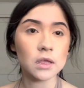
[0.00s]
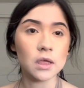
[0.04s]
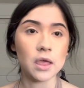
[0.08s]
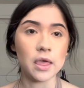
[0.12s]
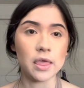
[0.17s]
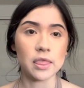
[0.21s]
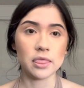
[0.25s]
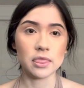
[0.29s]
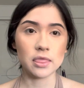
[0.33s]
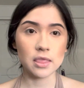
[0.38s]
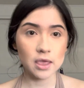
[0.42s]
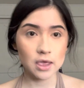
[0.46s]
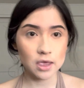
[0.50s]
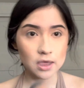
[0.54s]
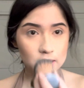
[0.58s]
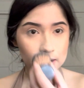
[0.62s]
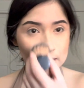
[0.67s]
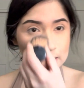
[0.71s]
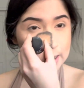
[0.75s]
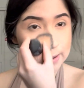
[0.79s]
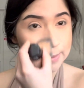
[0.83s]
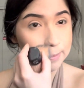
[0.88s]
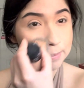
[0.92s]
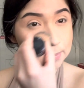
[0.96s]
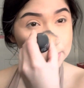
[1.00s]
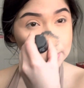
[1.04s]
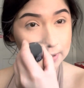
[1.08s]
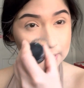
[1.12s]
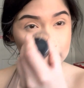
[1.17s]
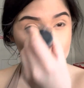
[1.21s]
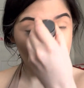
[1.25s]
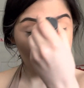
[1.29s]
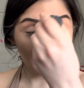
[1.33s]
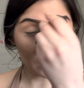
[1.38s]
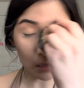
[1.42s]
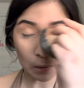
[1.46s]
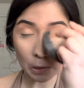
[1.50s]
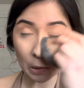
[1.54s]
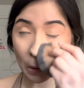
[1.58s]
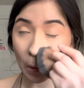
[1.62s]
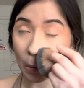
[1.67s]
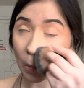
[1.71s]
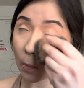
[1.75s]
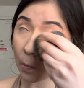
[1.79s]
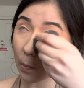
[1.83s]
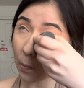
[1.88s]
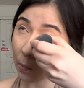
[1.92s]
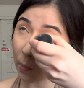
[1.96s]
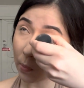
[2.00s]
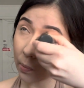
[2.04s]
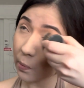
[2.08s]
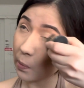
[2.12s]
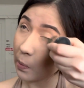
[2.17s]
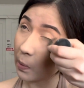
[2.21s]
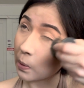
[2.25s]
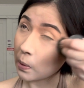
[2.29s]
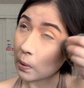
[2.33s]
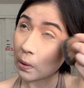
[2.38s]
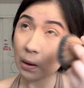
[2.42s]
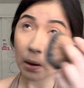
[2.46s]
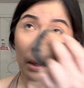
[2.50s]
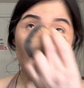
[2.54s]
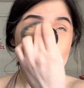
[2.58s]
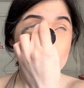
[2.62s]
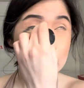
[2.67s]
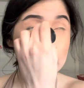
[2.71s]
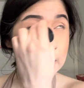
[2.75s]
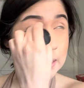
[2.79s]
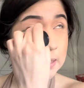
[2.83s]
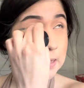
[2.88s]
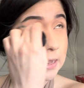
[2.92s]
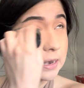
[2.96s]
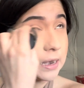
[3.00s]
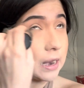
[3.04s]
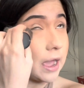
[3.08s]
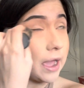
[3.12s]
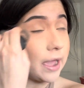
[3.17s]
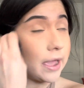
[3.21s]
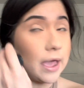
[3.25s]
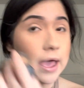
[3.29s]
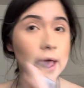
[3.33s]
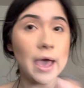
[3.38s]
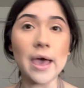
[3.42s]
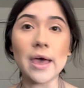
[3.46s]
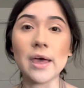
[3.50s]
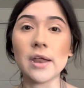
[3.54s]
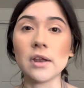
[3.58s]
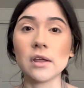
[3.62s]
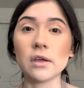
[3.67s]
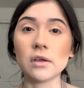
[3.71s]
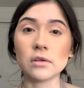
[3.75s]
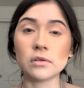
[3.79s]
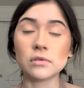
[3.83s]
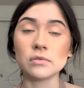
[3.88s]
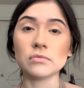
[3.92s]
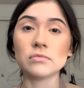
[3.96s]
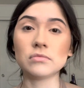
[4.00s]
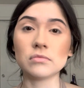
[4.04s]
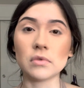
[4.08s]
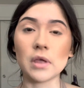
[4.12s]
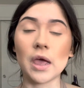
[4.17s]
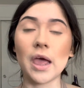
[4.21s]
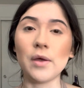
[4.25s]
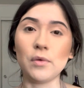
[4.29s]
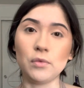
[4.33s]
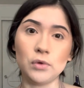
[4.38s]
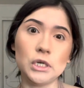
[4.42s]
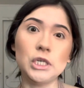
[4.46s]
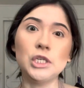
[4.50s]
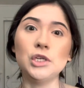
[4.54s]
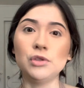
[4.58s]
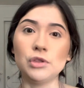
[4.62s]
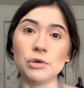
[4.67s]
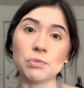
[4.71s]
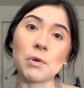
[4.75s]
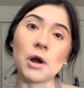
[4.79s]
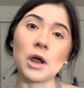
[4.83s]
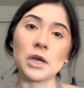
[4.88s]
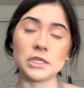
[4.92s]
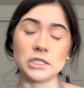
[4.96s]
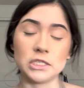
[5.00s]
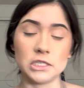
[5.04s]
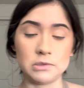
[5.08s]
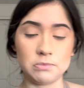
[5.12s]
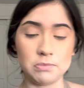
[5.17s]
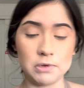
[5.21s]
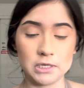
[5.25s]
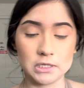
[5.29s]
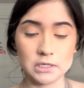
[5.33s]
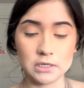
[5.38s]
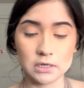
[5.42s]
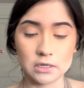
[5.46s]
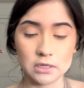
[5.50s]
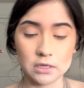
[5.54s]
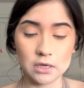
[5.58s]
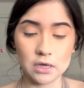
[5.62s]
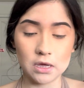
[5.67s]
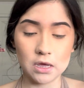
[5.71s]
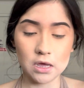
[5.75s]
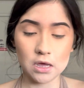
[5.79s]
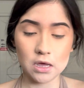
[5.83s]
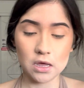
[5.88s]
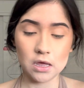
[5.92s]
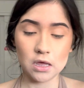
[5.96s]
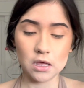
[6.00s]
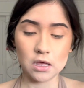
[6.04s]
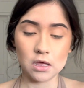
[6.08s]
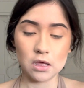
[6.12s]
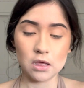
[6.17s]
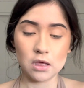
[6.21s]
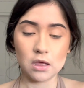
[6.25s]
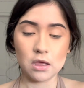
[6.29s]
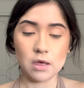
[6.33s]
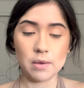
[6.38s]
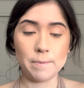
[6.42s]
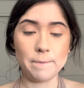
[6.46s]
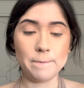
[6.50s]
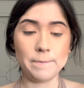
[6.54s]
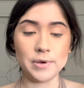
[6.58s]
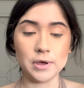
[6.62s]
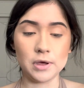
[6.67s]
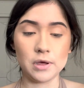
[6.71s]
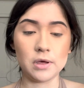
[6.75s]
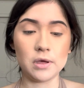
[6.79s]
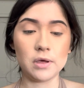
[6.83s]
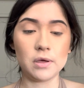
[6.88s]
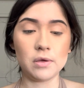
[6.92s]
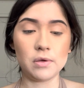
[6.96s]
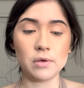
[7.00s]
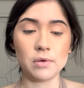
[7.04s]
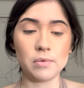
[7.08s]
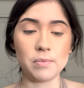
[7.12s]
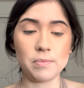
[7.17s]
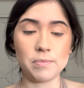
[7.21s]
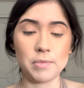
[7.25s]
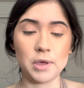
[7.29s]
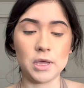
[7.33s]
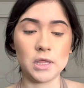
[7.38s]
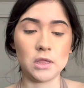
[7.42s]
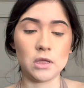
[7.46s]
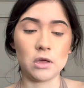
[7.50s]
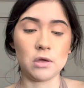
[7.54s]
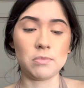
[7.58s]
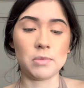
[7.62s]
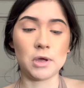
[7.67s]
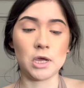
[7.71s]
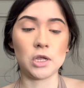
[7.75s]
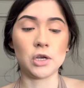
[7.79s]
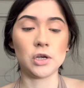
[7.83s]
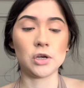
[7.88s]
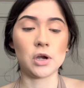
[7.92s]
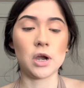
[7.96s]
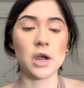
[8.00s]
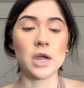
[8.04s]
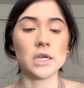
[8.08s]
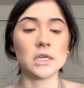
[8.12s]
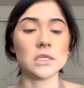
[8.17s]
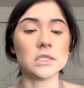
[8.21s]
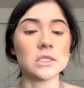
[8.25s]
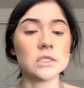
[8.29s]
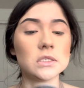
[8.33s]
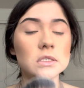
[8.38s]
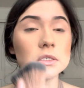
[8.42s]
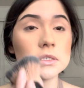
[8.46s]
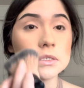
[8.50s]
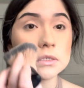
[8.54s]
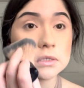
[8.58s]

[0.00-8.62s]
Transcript: And then I blend, and then I redo the process basically, but mainly on my under eyes.